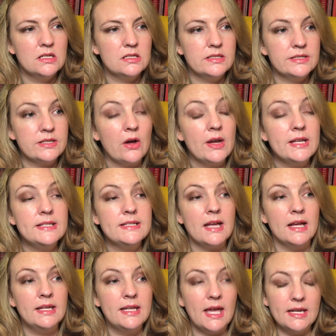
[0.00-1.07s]
sides
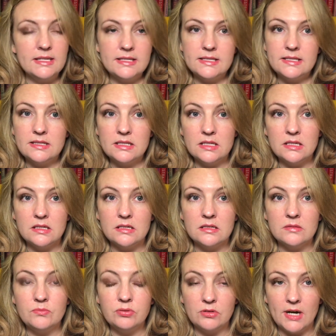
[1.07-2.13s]
against
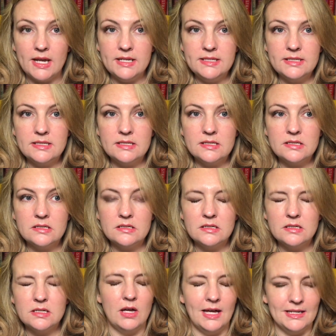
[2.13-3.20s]
the press
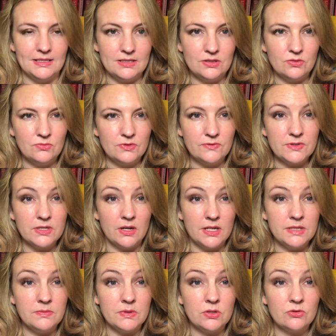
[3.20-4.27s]
and sort of
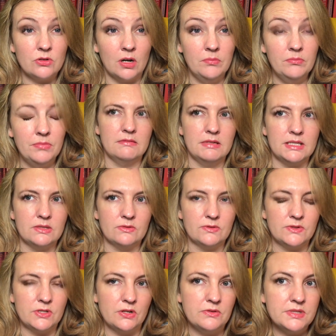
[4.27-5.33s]
sides with Trump. He sort of
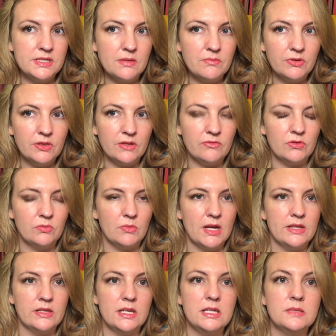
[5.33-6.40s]
shows sympathy for the
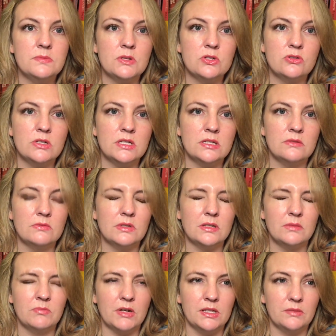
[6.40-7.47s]
way that he's been
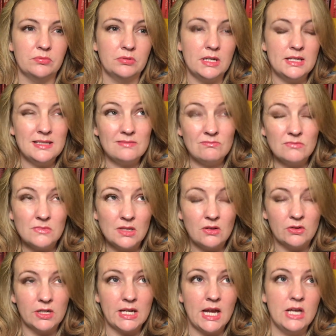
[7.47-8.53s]
treated by the press
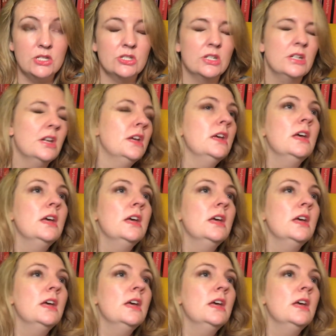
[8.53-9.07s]
on occasion.